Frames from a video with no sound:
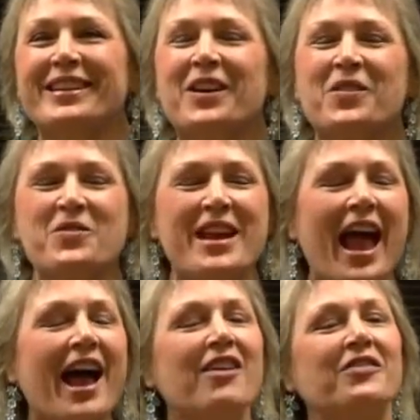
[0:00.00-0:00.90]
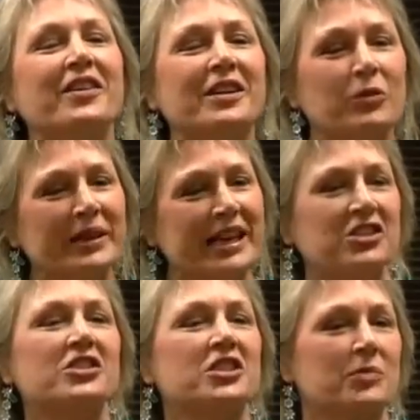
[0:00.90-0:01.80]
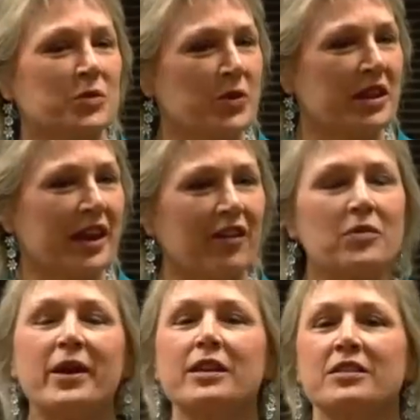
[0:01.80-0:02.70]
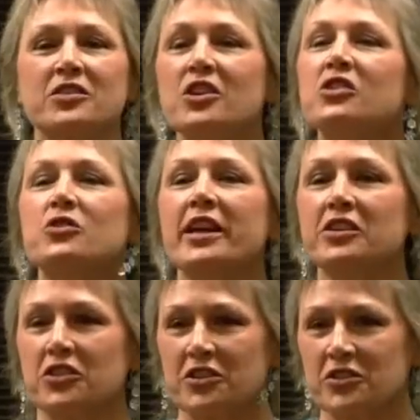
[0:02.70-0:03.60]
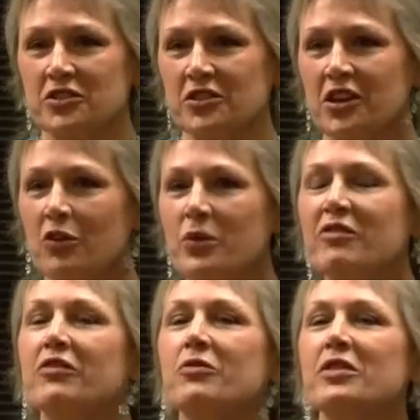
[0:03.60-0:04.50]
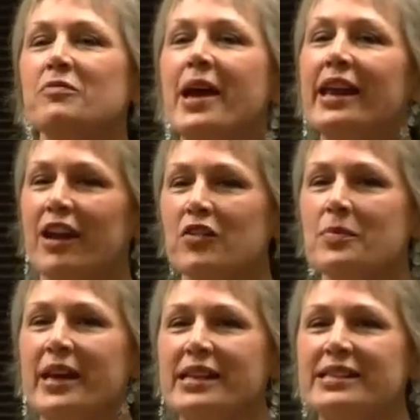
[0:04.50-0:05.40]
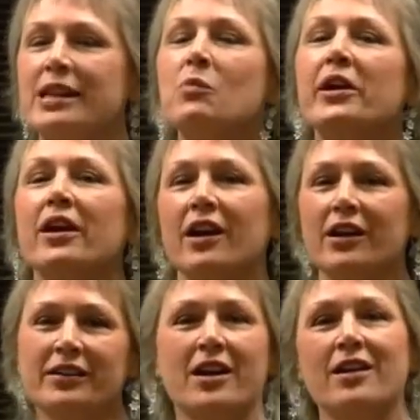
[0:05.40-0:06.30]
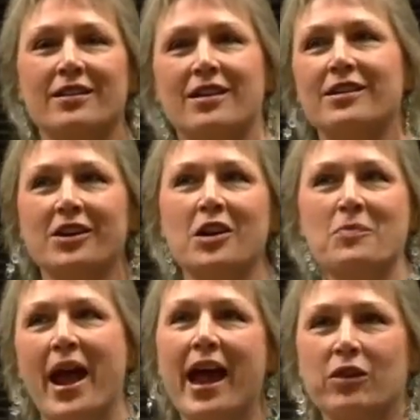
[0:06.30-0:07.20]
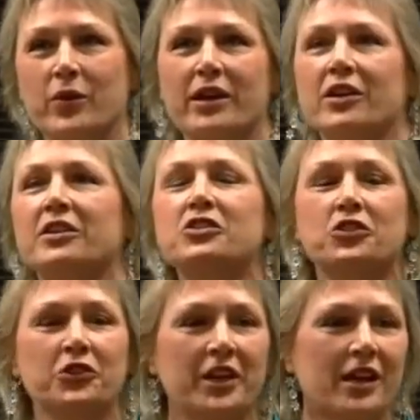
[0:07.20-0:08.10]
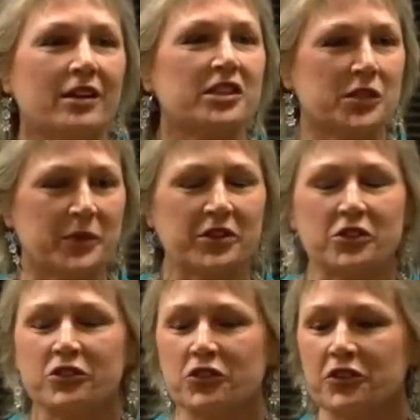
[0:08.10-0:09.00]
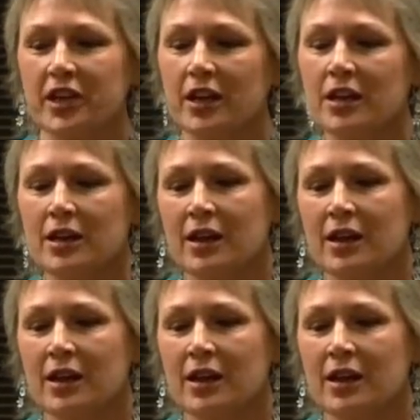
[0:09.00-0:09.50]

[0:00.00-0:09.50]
You know, we have relationships with everybody. There's no strangers. You know, we've met everybody somewhere on our pathway, on our journey, on our spiritual journey.